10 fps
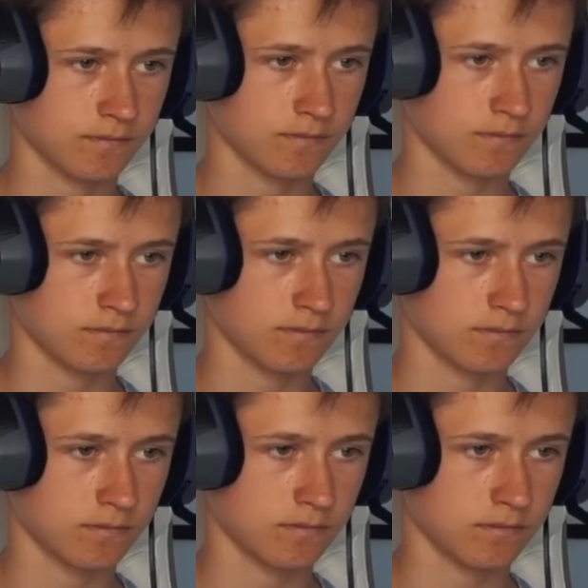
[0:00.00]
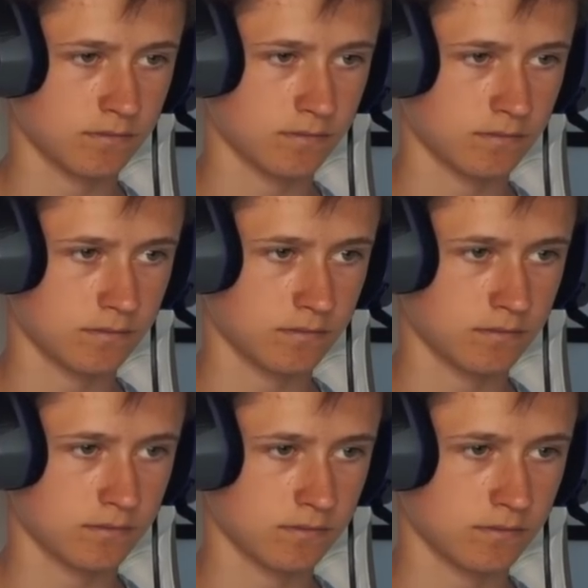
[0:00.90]

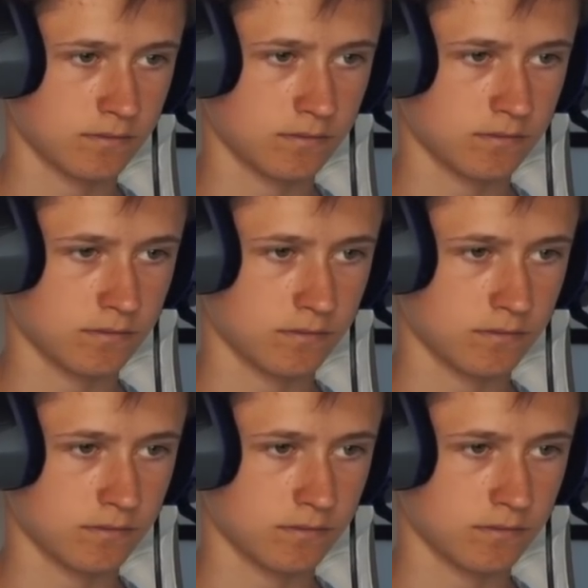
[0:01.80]
[no speech]